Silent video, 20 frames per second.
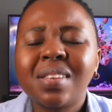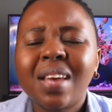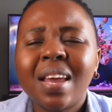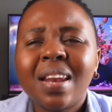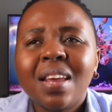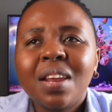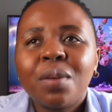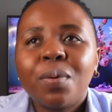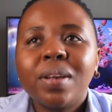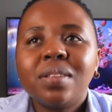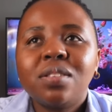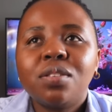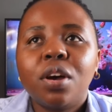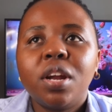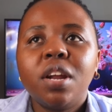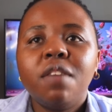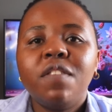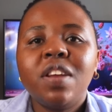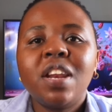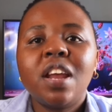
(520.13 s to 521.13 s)
and it was
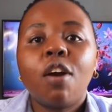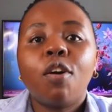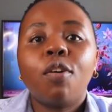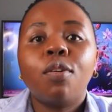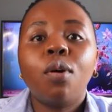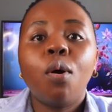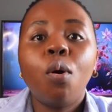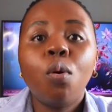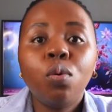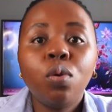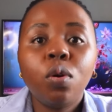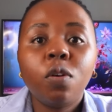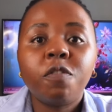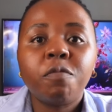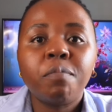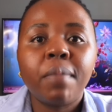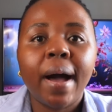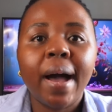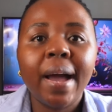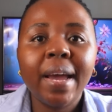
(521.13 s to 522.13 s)
not even a goal of
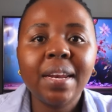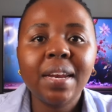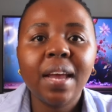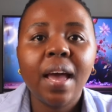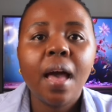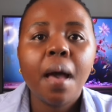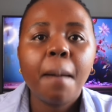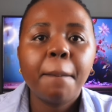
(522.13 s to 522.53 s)
mine,